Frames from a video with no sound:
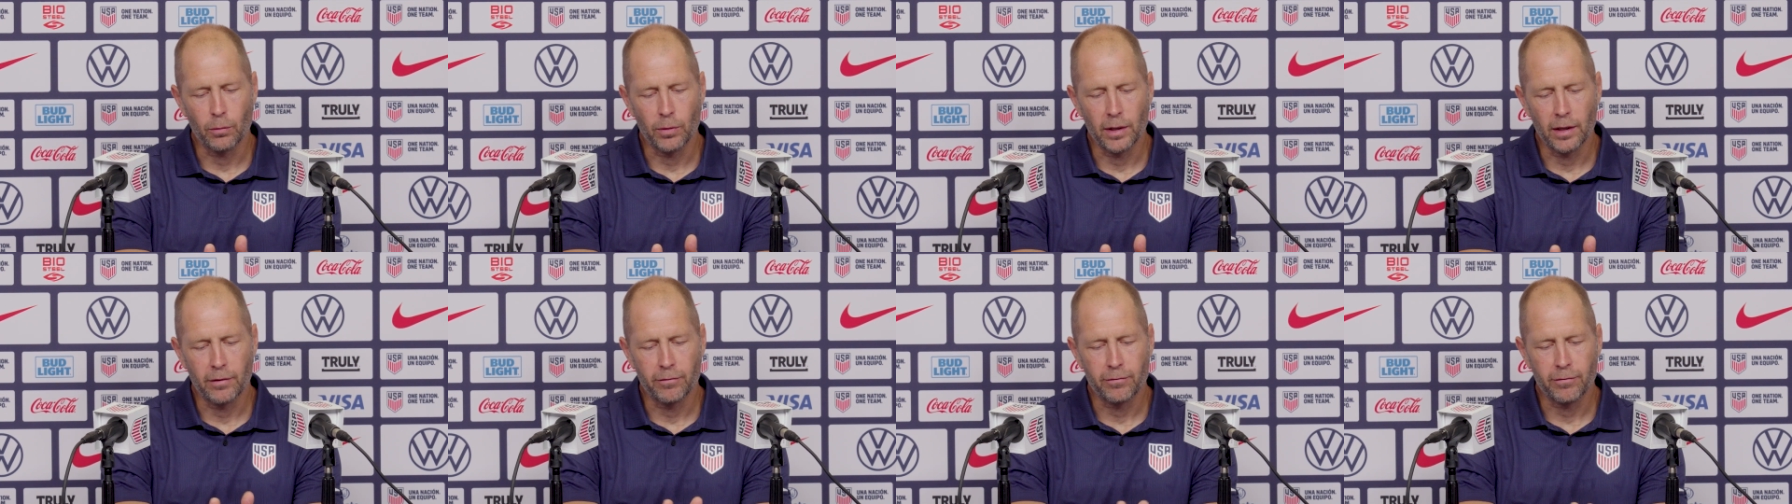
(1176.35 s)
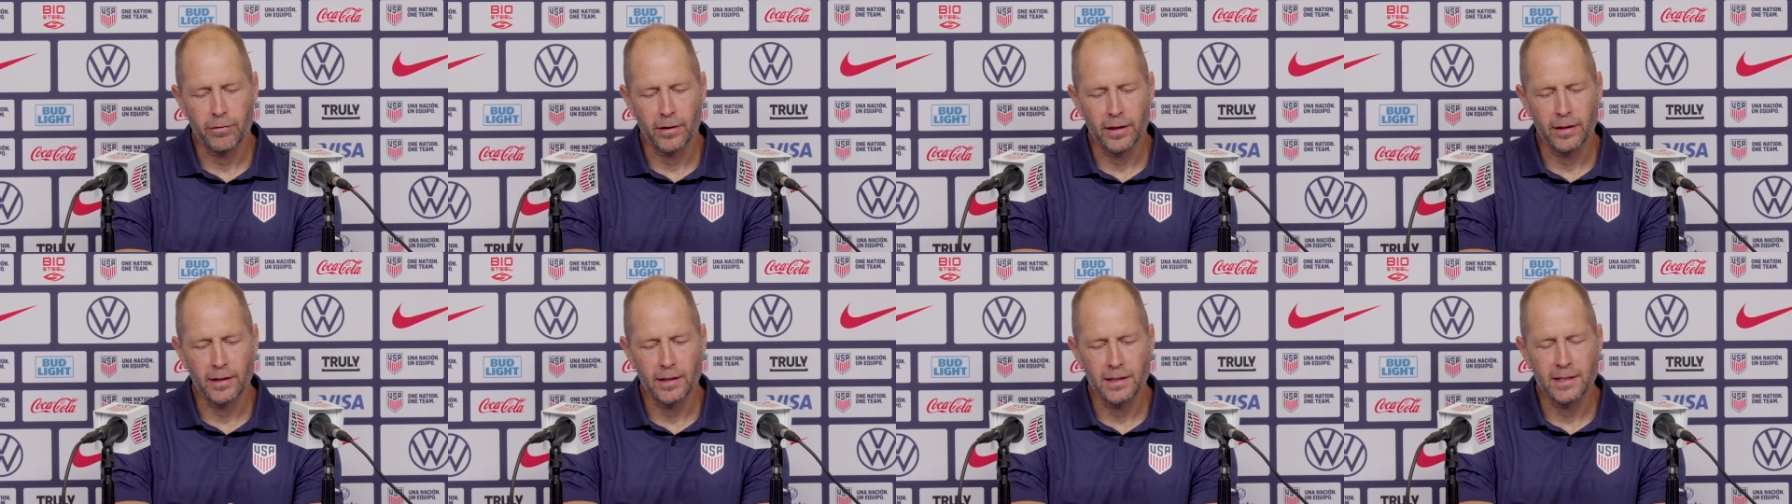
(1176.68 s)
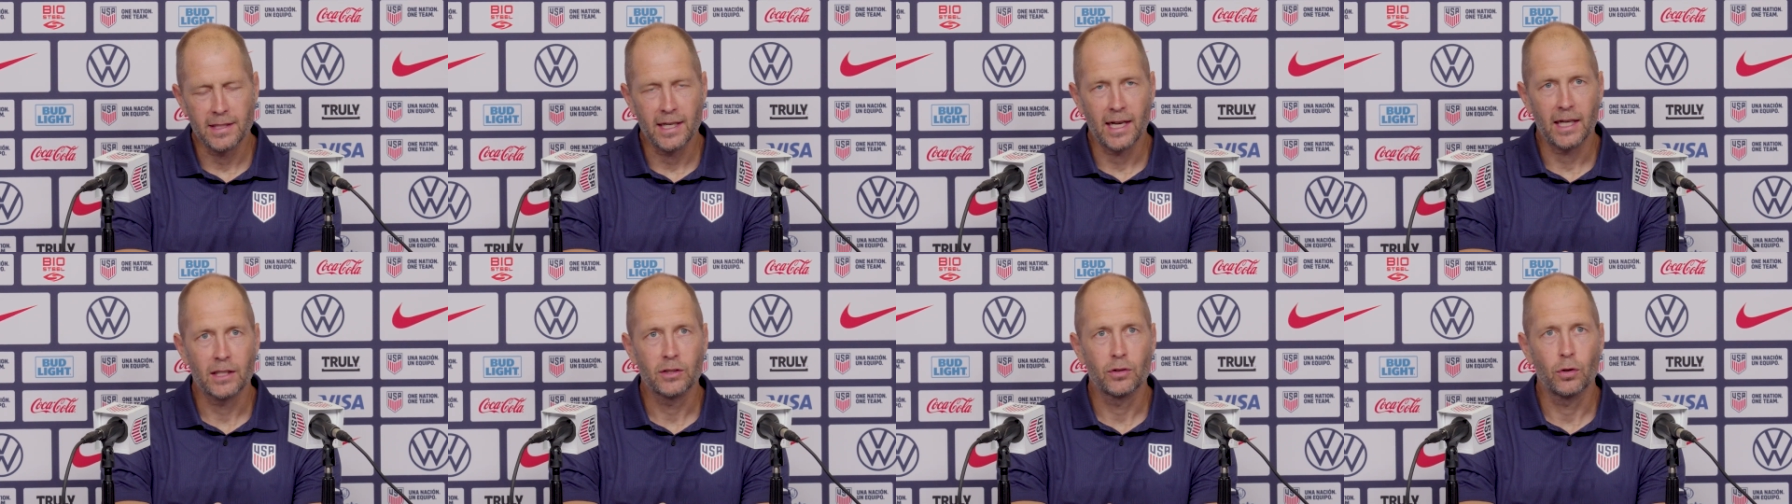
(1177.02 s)
we have friendlies
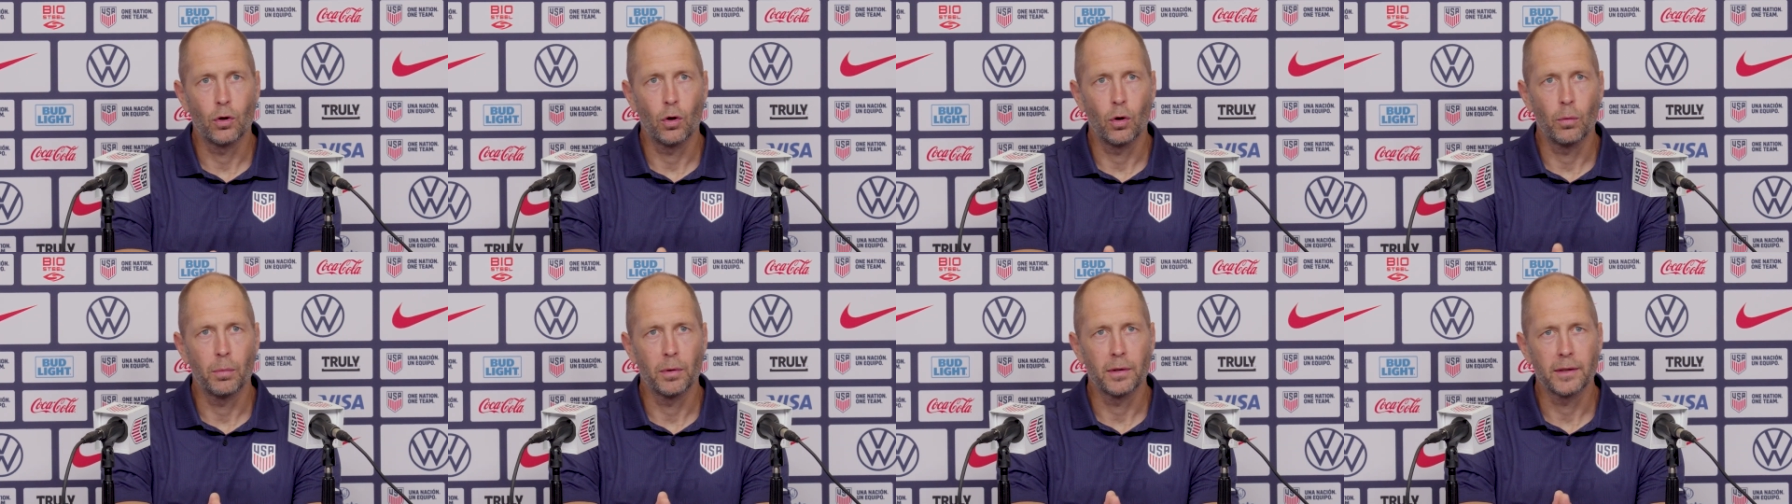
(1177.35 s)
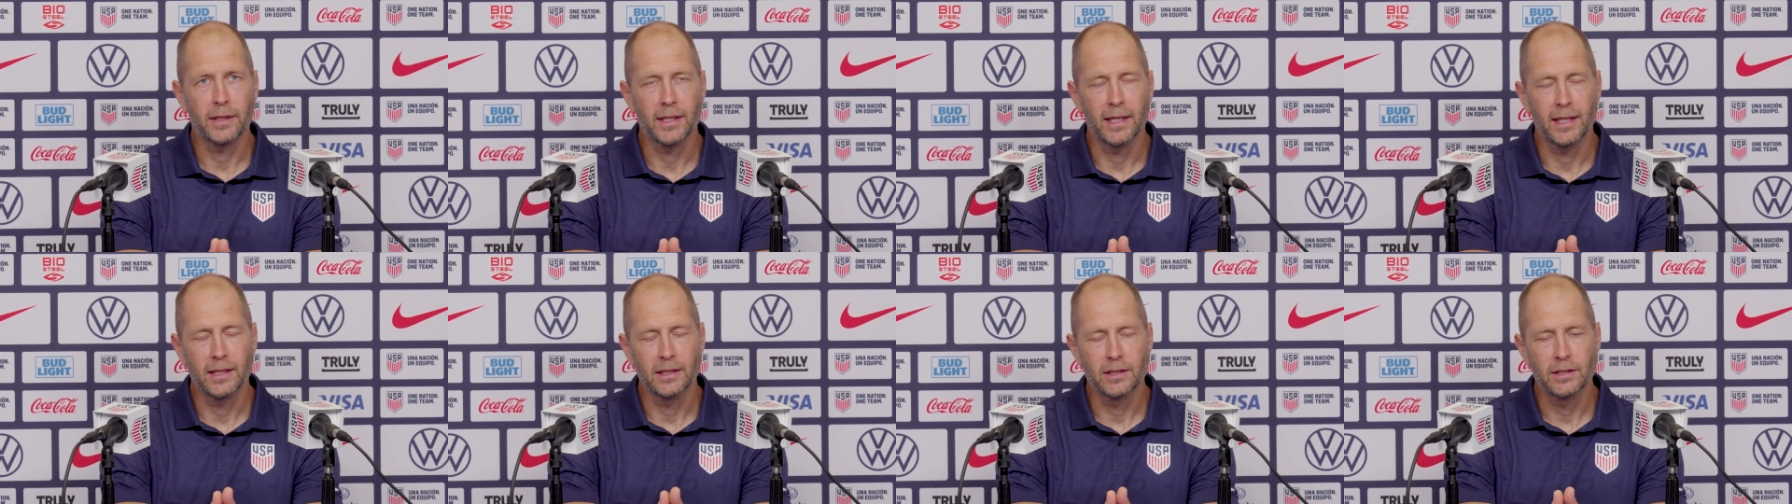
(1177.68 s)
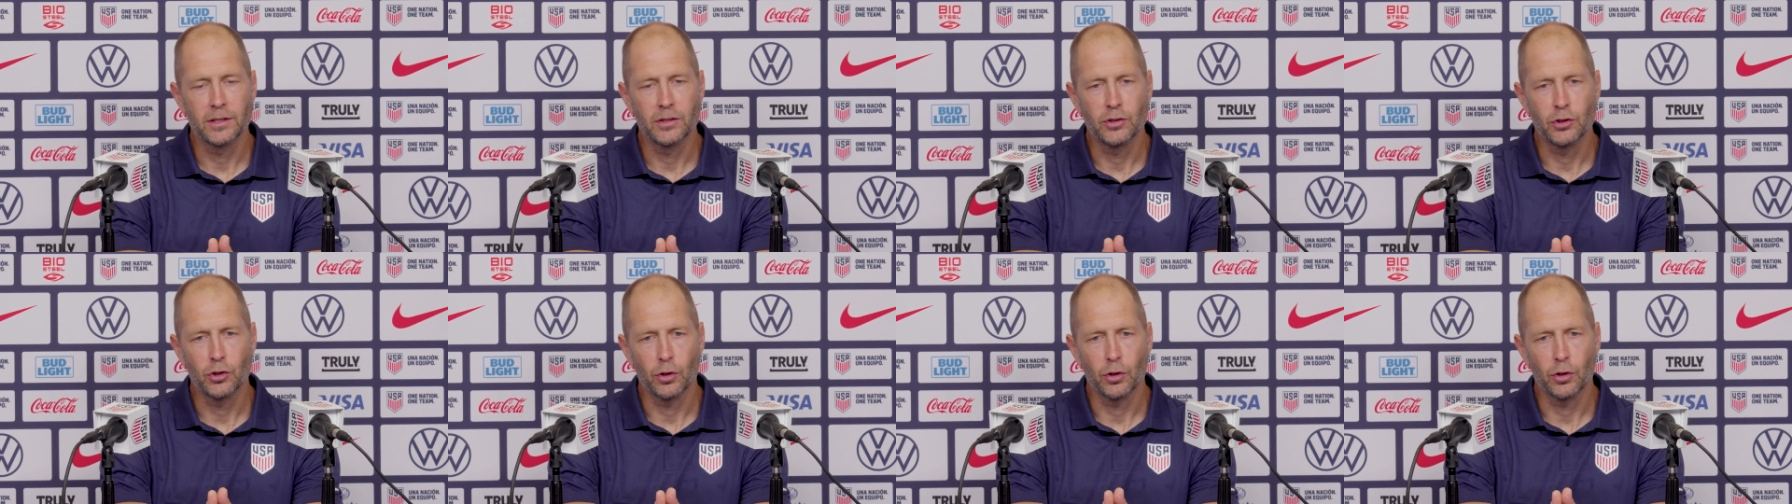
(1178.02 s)
in October against